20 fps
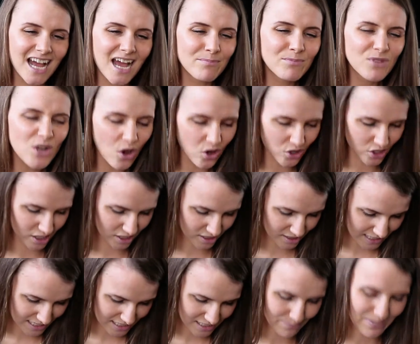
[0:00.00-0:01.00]
I'm not going to
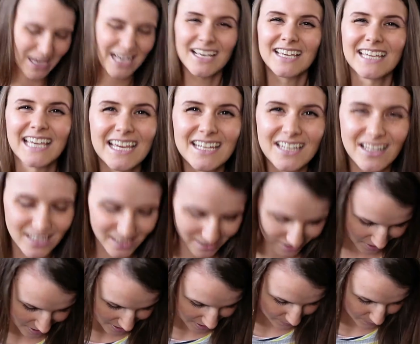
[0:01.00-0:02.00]
send it back and get another
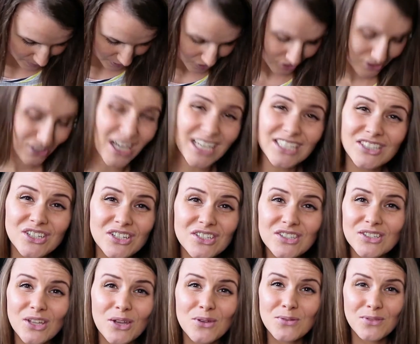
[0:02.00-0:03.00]
size because I
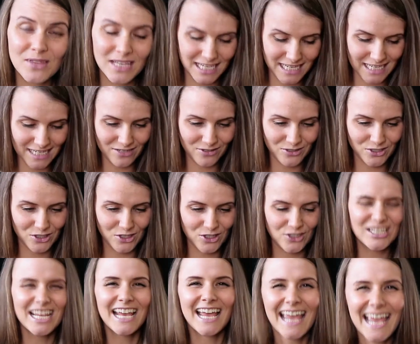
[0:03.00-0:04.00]
just don't think it looks
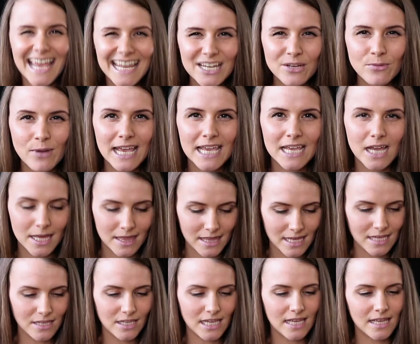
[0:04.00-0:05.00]
good anyway. I
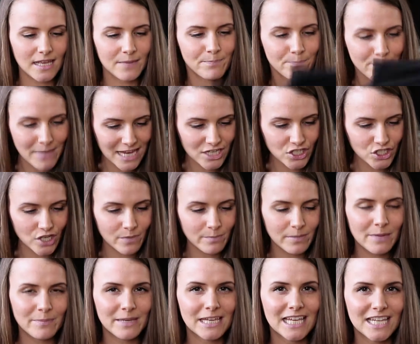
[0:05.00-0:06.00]
think mesh can
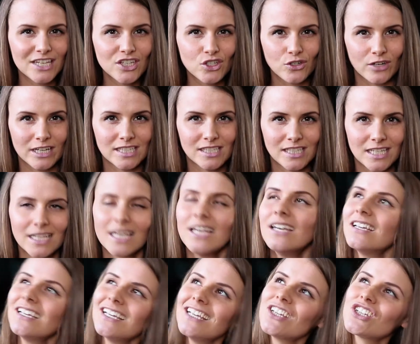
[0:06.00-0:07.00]
be a bit interesting,
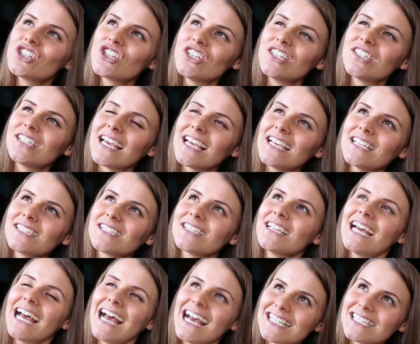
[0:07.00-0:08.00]
she says,
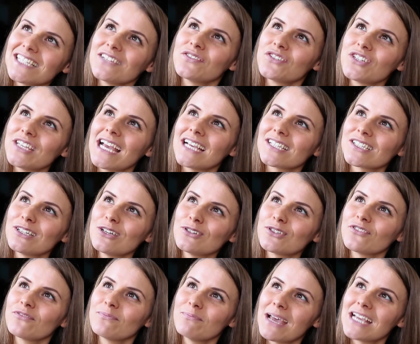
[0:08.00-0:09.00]
as if she has a lot
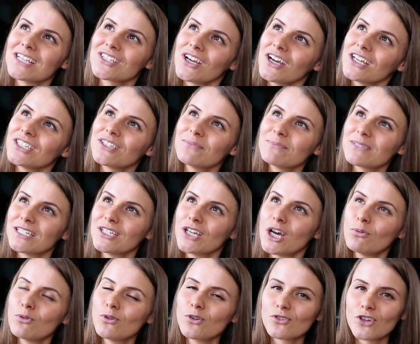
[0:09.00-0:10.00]
of mesh items in her
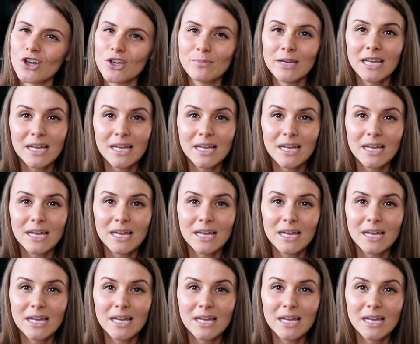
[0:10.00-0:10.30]
wardrobe,